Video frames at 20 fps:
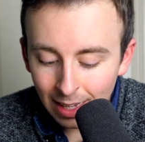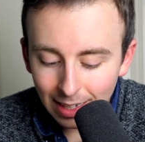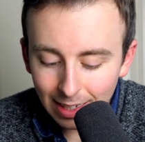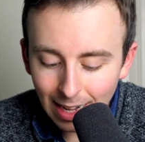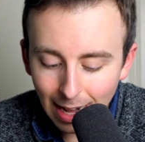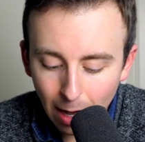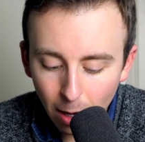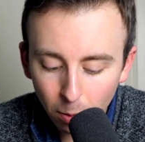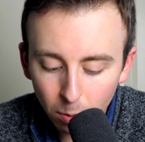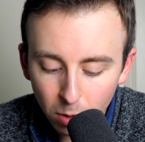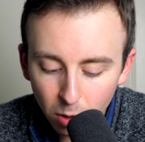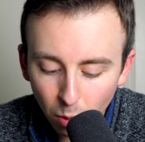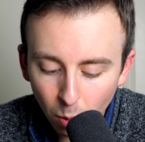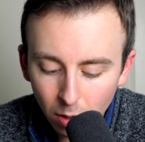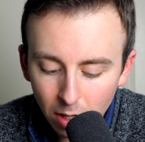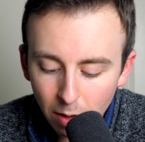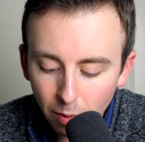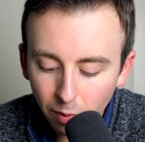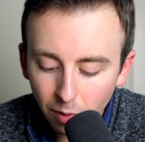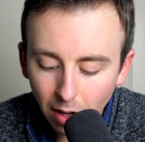Now,
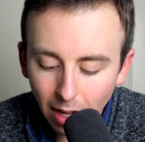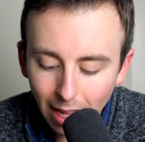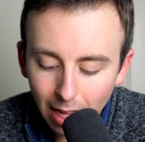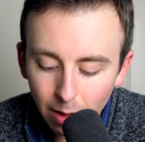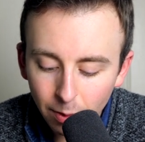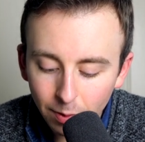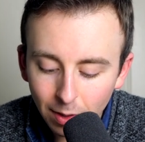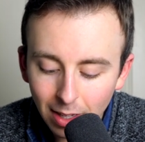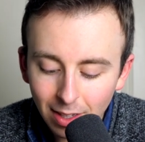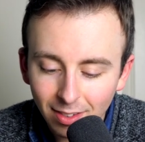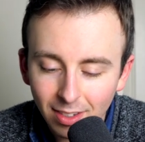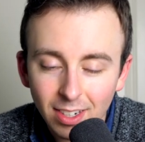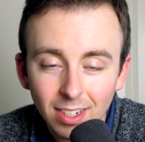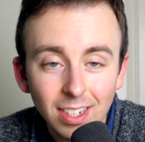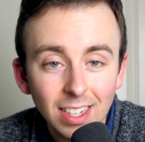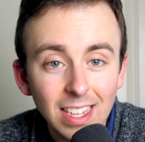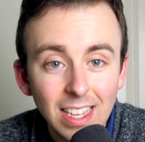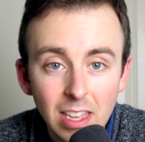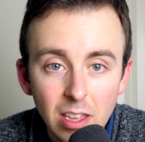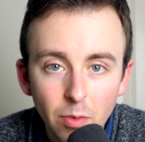25
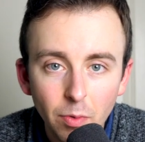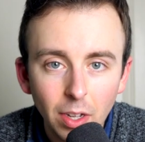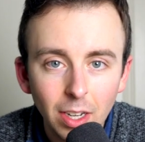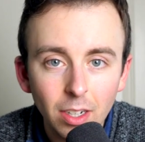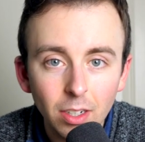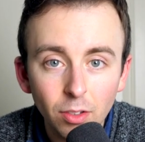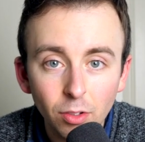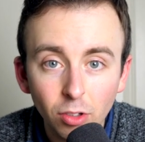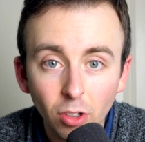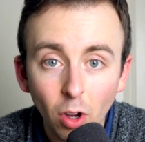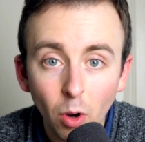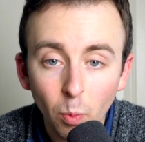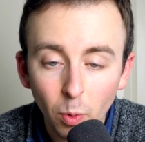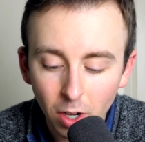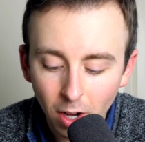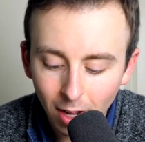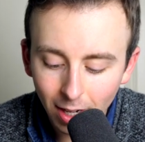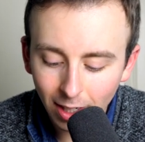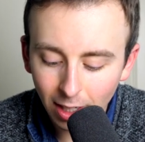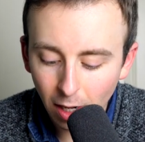isn't even, so we're
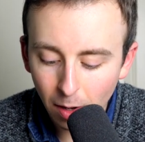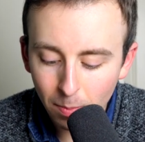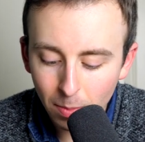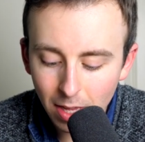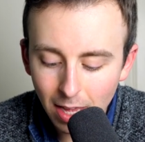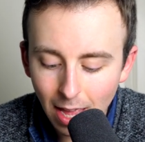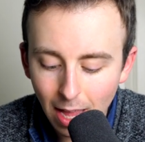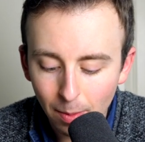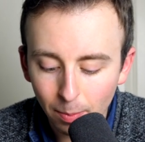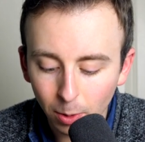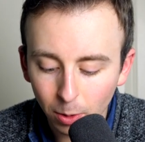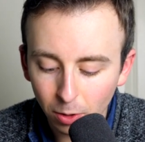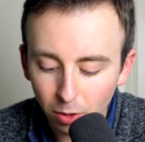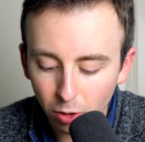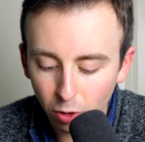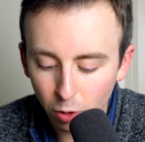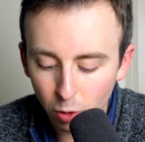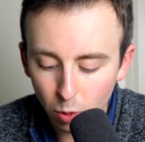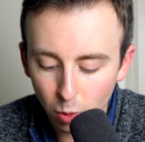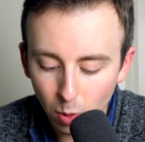not going to be able
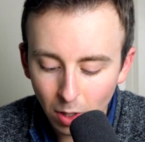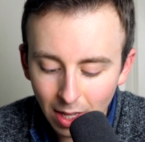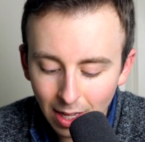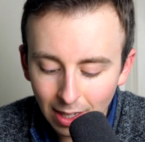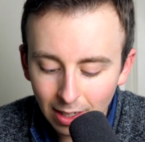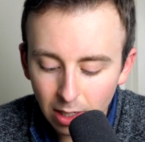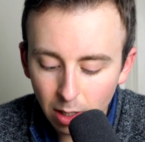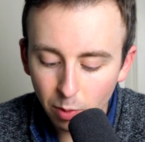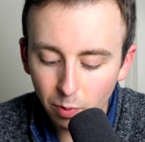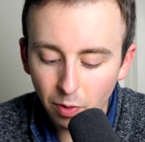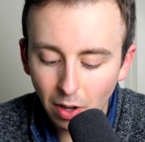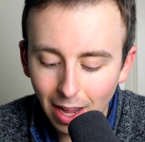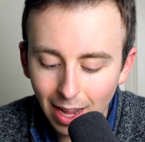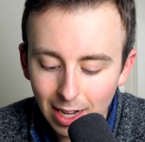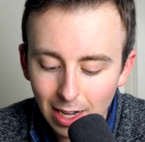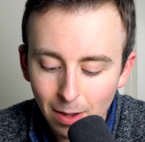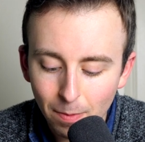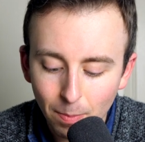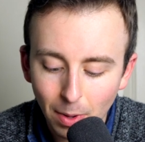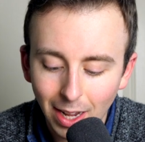to
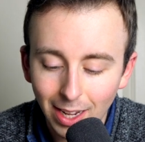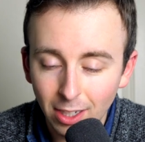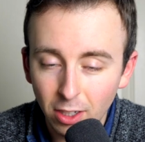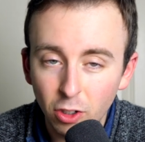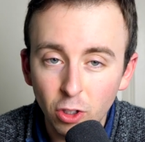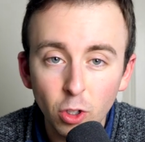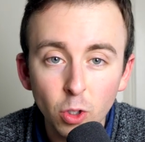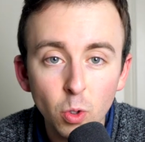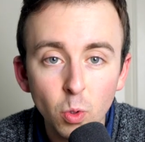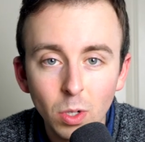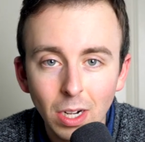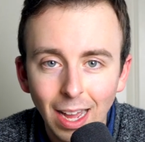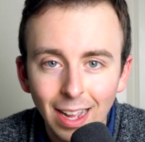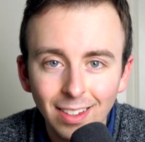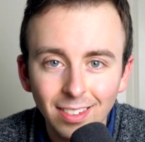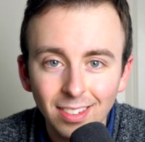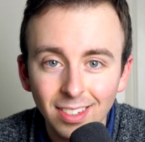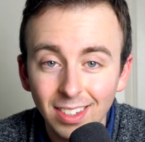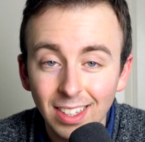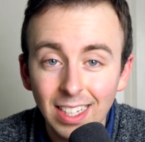divide it by 2
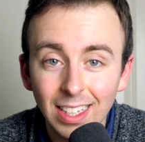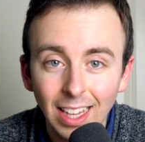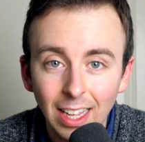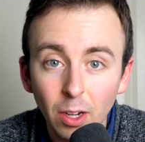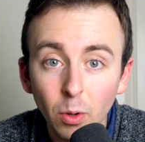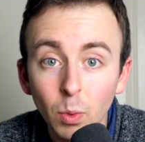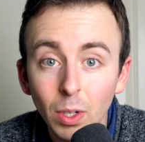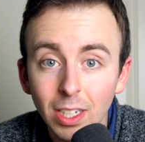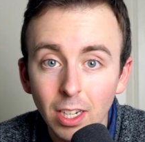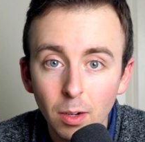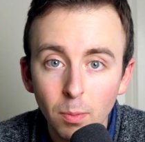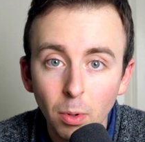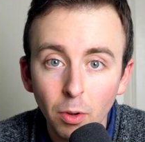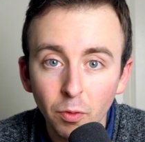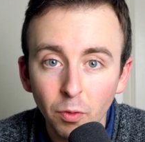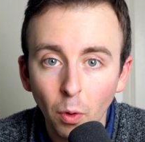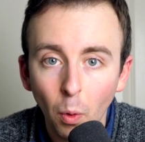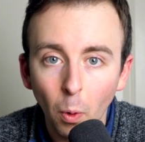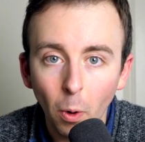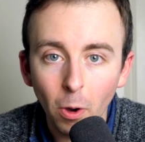nicely like we did
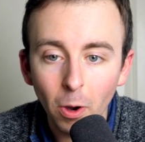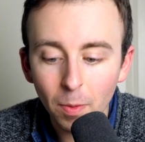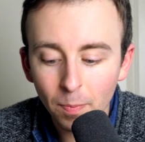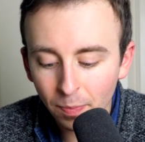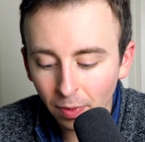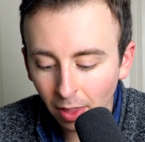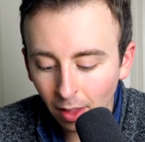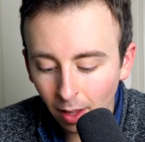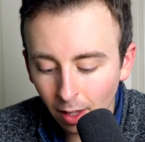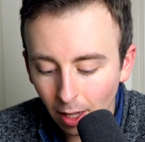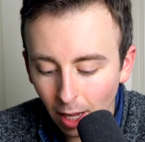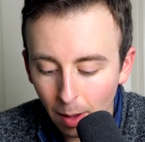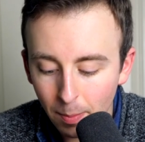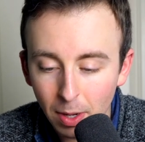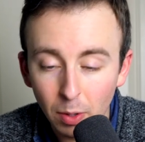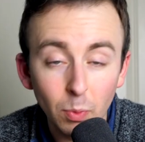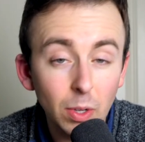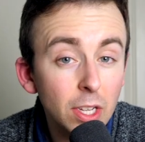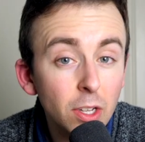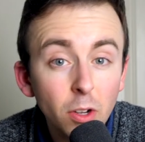before. I
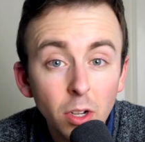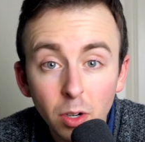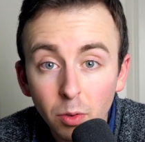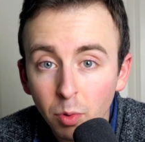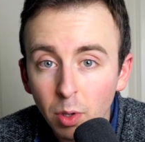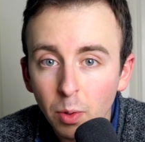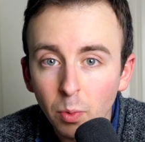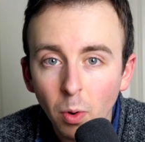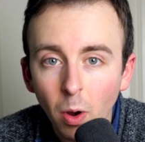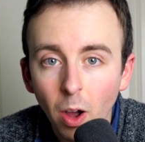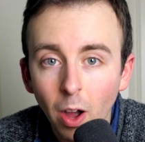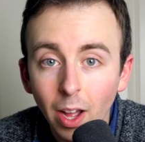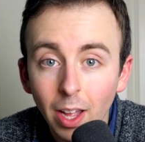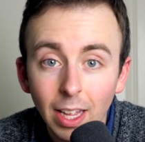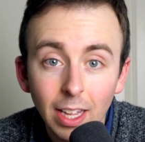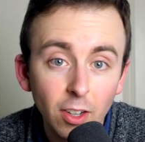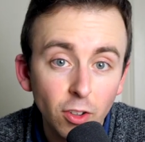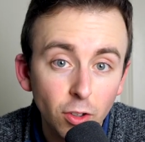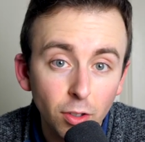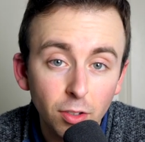mean, we could if we want
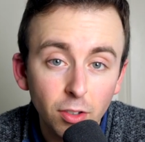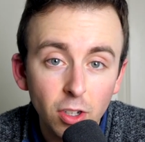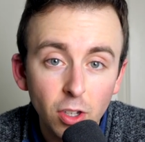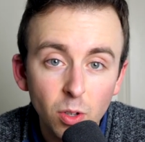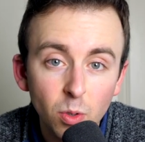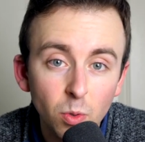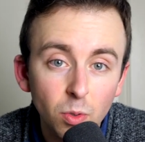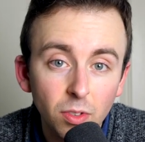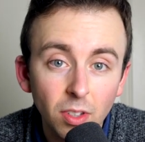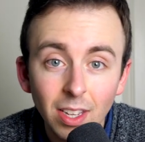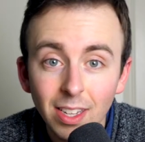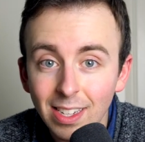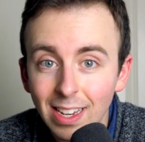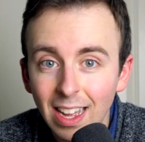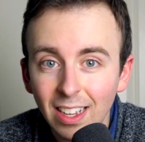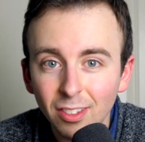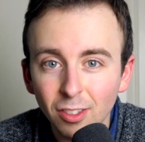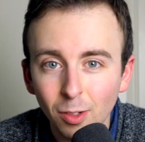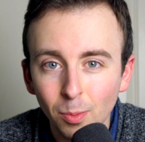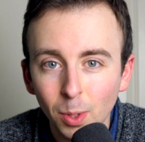and just use a
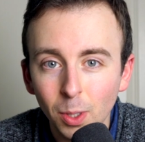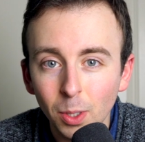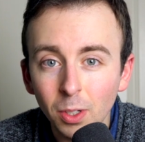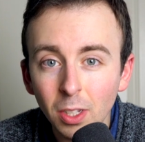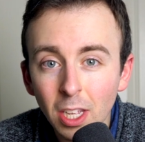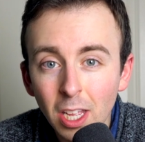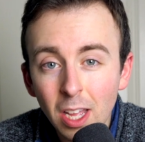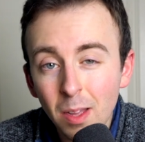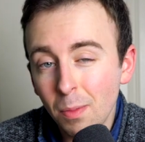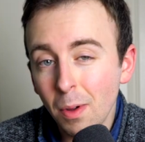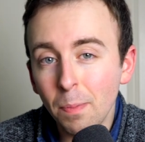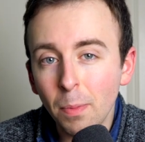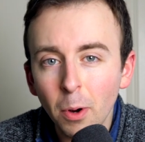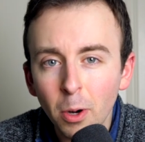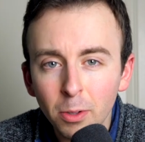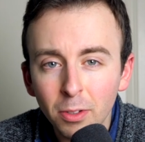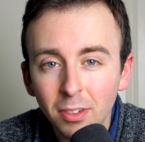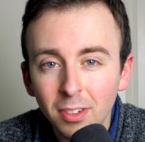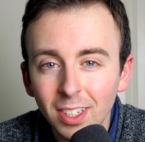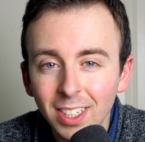decimal, but
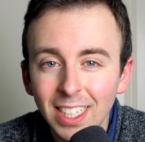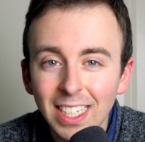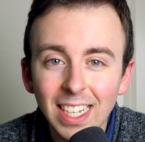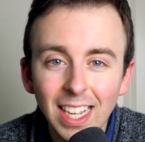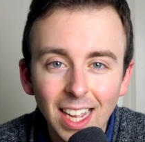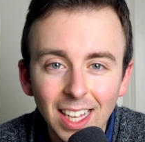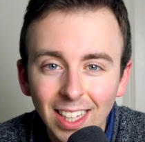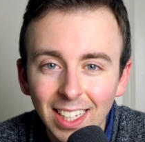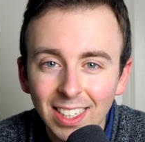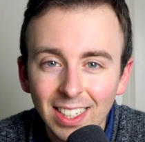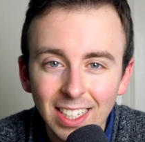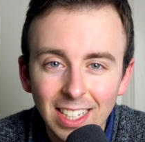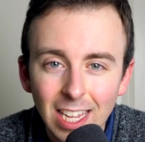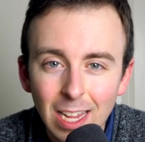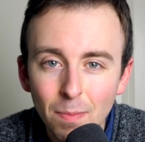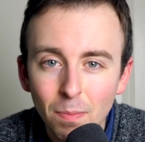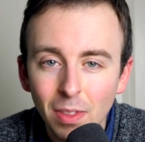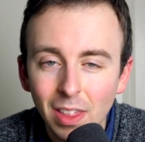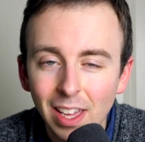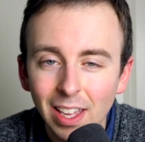personally, I like to
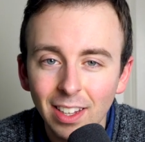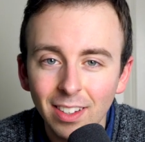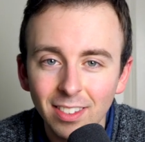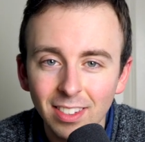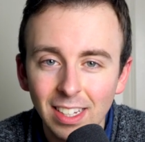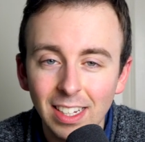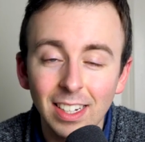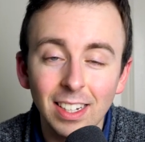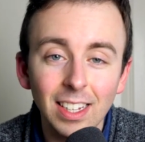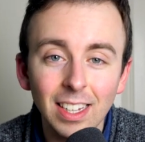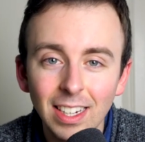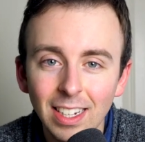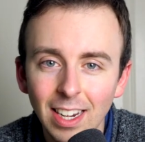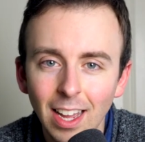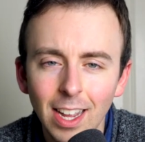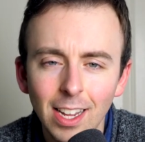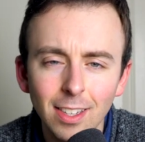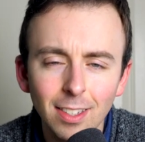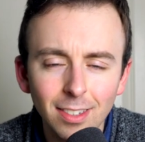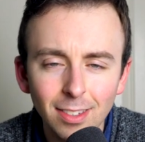keep things in
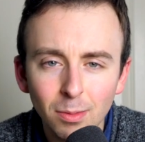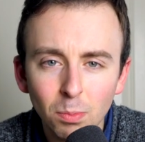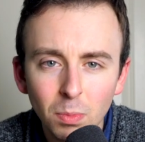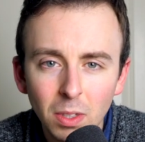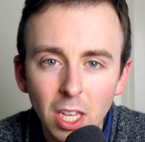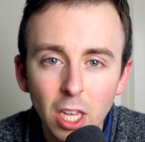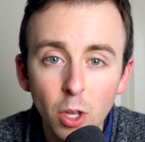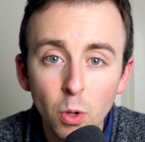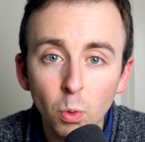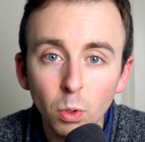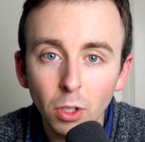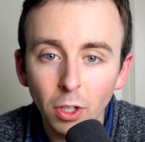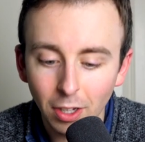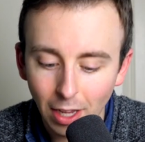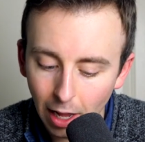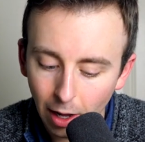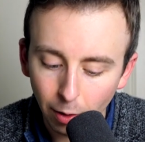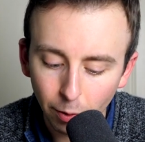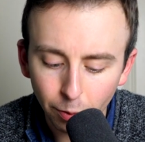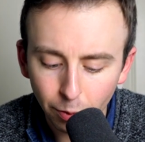nice, cute
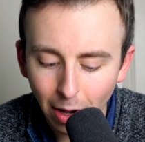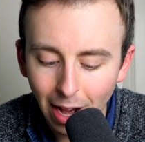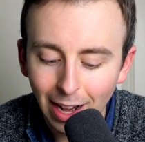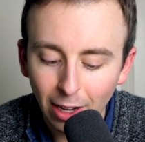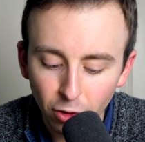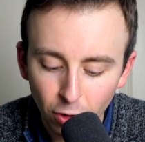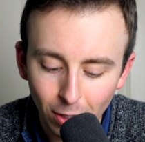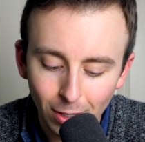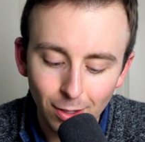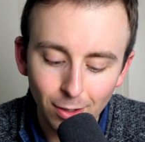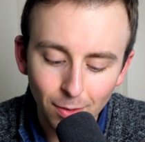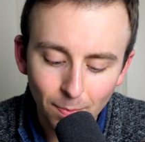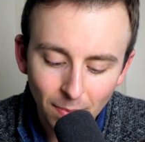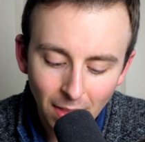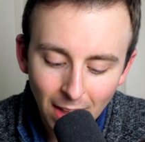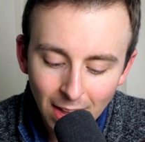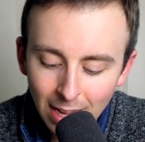looking fractions.